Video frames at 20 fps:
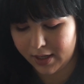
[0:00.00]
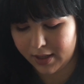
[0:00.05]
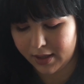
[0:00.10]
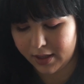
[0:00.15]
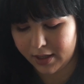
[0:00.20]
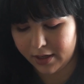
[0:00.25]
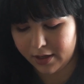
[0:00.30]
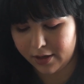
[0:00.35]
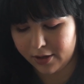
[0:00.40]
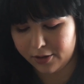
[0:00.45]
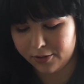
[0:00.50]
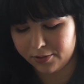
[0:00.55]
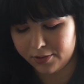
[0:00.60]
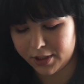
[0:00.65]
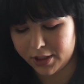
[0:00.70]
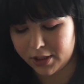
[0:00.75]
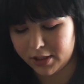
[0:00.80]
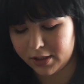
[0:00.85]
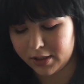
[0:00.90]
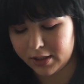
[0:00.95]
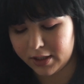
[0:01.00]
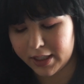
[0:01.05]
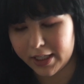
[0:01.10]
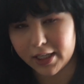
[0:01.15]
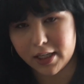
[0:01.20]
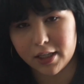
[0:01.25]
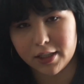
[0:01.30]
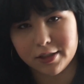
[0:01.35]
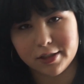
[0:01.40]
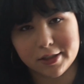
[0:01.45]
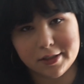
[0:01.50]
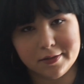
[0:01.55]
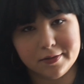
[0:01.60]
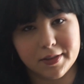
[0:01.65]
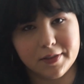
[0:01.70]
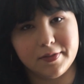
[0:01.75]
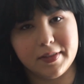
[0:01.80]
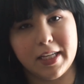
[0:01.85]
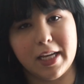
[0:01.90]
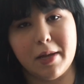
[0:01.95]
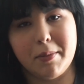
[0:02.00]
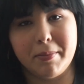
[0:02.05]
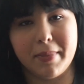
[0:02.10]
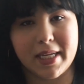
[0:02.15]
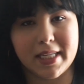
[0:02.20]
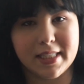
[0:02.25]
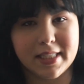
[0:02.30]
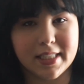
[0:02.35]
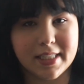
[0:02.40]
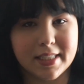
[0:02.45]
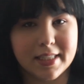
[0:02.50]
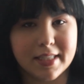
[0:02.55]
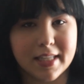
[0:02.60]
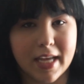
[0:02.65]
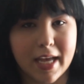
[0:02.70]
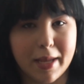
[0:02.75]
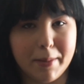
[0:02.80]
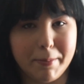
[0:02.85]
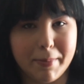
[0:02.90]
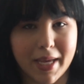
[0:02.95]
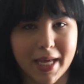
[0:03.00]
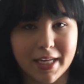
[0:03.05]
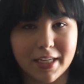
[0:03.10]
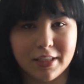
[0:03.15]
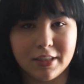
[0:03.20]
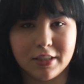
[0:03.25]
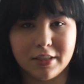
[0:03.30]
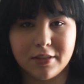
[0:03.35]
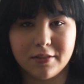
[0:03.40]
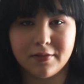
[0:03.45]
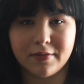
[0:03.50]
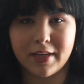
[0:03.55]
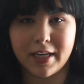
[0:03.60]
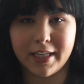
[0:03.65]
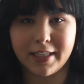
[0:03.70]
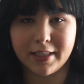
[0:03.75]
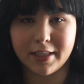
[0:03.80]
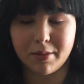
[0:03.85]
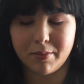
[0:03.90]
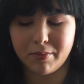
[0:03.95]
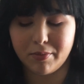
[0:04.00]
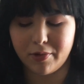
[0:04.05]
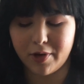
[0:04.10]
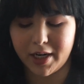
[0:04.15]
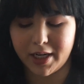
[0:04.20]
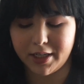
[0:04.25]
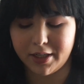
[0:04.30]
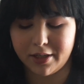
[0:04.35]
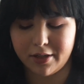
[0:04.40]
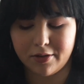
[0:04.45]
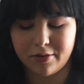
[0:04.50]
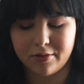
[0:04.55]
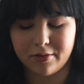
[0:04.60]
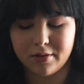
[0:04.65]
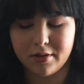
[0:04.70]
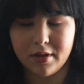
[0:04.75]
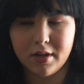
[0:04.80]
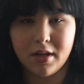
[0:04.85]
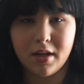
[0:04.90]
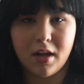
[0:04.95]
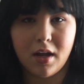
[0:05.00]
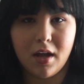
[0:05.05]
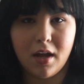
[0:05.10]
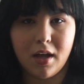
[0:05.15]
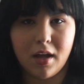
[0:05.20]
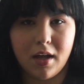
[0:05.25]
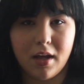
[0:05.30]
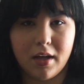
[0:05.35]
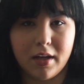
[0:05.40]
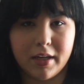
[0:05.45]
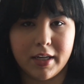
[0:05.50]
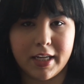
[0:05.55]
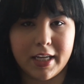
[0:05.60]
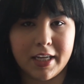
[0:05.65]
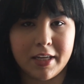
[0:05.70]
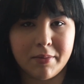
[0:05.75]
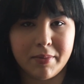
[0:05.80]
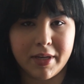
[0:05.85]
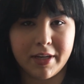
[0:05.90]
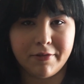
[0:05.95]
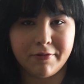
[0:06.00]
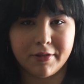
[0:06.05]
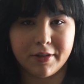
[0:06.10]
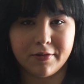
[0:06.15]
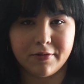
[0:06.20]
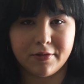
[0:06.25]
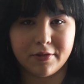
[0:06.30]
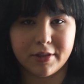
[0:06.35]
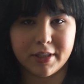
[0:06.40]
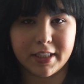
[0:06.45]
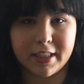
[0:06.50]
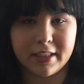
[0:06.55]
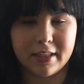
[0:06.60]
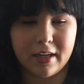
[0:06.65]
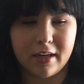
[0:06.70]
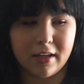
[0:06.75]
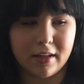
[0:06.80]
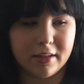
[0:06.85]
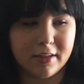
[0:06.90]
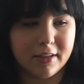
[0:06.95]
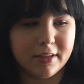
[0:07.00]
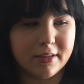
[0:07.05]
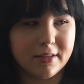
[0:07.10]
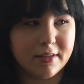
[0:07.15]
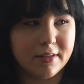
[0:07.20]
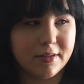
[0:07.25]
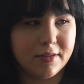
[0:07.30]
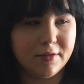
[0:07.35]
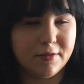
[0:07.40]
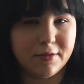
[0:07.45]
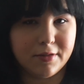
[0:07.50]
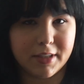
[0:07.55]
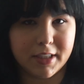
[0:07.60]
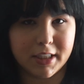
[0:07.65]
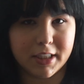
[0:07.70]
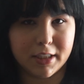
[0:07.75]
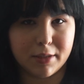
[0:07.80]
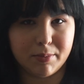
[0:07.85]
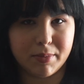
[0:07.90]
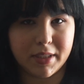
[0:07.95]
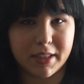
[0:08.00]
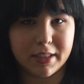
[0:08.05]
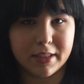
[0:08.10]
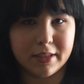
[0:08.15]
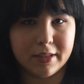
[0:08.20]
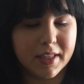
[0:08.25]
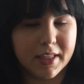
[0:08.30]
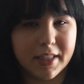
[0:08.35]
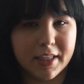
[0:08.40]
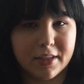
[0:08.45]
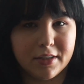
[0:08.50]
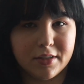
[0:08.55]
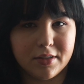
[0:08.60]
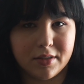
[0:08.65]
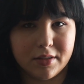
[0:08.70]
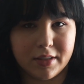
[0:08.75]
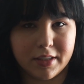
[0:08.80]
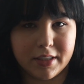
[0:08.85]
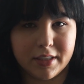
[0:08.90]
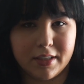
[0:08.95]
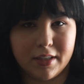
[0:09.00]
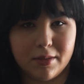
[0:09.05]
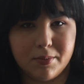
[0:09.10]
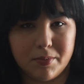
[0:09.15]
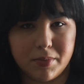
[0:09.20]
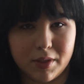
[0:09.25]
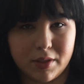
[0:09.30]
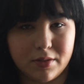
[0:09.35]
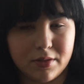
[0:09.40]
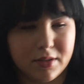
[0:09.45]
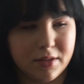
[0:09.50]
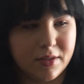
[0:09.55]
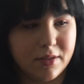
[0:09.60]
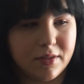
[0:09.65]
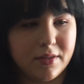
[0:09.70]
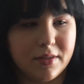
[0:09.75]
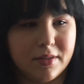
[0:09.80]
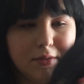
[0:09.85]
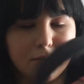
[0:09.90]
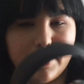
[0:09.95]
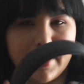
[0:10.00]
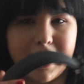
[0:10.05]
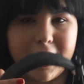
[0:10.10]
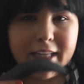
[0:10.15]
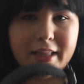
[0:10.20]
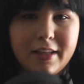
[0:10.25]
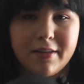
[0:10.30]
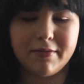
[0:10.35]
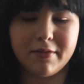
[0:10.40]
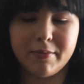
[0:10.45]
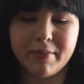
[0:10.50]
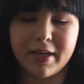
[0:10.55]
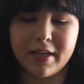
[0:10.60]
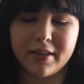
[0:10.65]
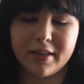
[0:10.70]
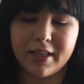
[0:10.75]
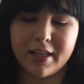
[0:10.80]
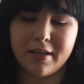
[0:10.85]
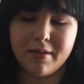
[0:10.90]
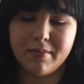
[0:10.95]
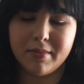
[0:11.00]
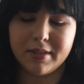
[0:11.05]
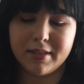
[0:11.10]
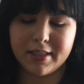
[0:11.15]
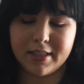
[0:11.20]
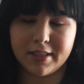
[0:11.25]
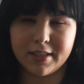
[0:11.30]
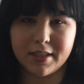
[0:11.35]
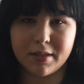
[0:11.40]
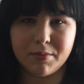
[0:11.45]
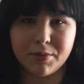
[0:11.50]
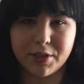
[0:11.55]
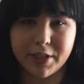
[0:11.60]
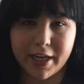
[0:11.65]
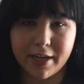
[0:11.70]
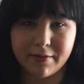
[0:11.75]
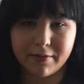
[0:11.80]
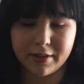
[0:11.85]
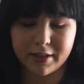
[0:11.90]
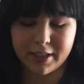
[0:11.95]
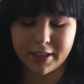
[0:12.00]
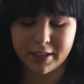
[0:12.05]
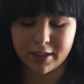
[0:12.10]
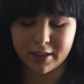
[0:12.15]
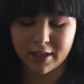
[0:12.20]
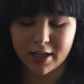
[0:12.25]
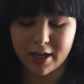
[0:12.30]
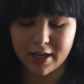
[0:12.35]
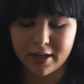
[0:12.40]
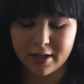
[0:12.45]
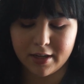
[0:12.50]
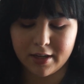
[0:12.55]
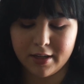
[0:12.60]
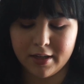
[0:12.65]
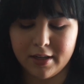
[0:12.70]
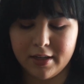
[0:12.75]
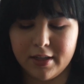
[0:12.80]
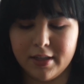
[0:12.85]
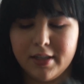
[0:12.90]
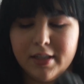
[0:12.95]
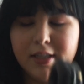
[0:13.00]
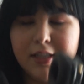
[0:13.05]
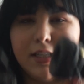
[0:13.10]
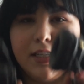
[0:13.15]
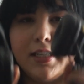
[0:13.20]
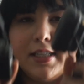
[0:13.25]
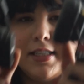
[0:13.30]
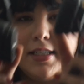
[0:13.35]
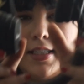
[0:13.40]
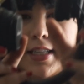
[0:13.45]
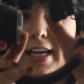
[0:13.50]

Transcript: and they're originally $150 at Macy's. I managed to find them brand new on eBay for $40, free shipping, and they're so good. They're Bluetooth. What I love about them, since I'm traveling a lot, is